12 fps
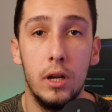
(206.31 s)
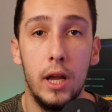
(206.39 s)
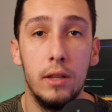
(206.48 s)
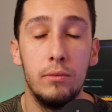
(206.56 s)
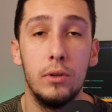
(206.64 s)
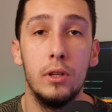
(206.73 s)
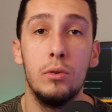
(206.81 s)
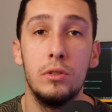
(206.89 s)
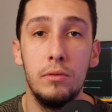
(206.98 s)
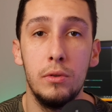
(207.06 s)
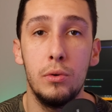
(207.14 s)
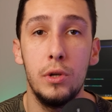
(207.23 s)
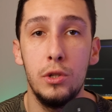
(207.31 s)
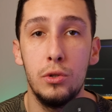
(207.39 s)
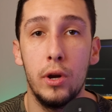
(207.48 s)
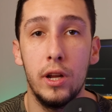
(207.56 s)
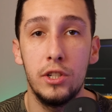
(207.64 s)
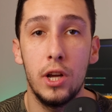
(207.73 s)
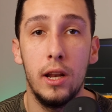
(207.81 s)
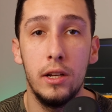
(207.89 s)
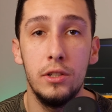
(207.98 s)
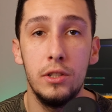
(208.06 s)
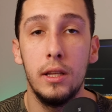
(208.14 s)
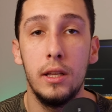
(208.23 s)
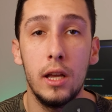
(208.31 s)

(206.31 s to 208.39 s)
And for those of you who enjoy a challenge,